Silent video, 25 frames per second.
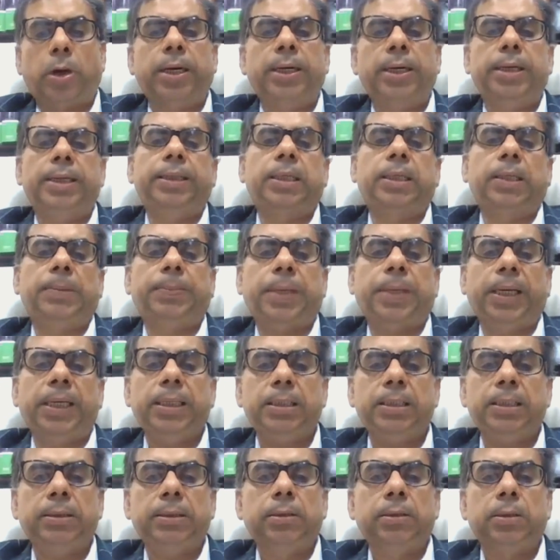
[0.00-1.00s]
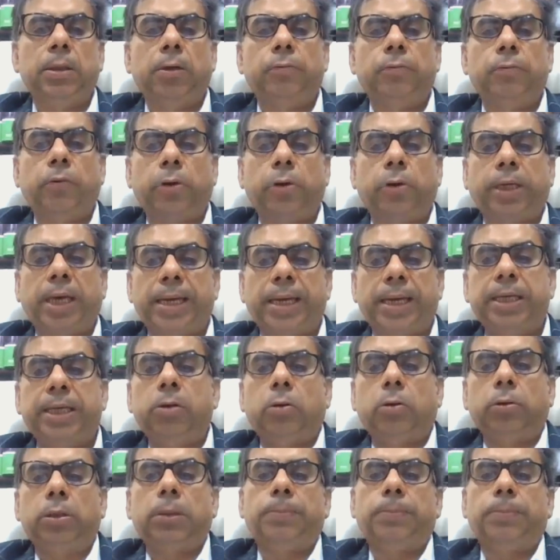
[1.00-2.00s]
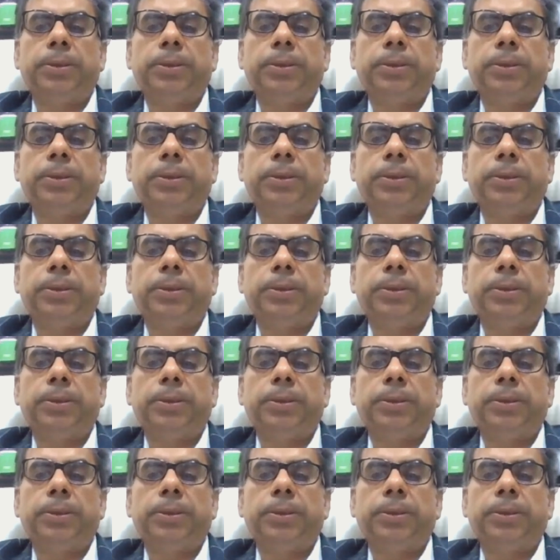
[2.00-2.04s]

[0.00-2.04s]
foreign enterprise for carrying on